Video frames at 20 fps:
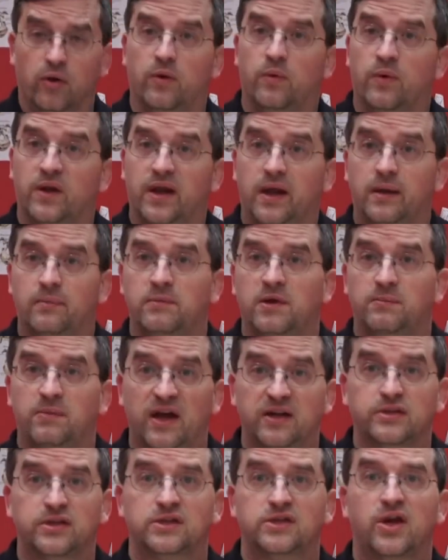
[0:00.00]
or what I'm
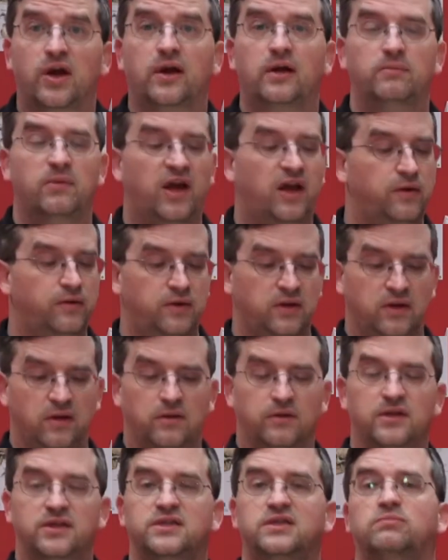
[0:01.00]
about to talk about,
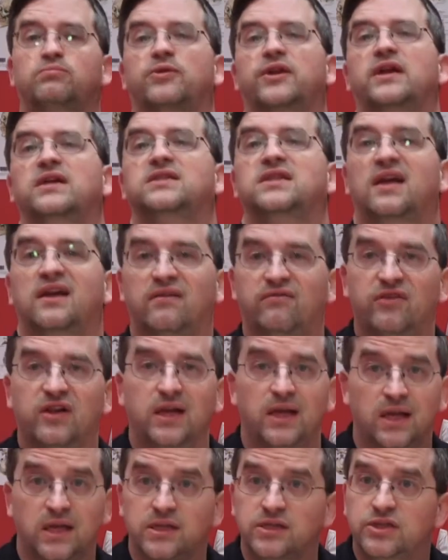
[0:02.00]
you know, this plays
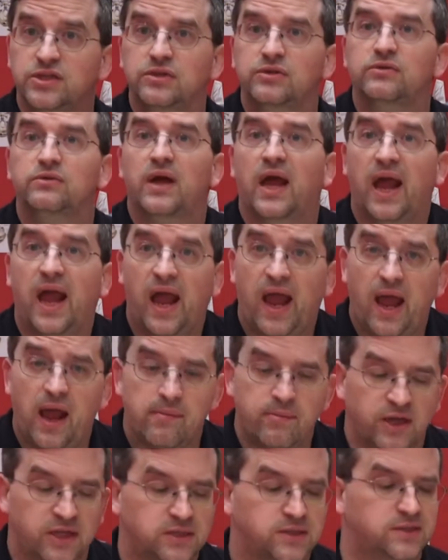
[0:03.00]
heavily into
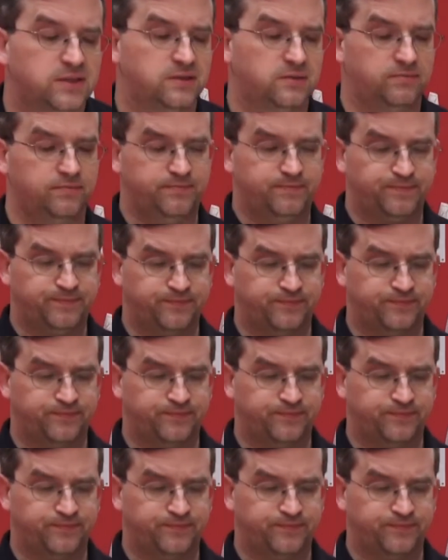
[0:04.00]
habits.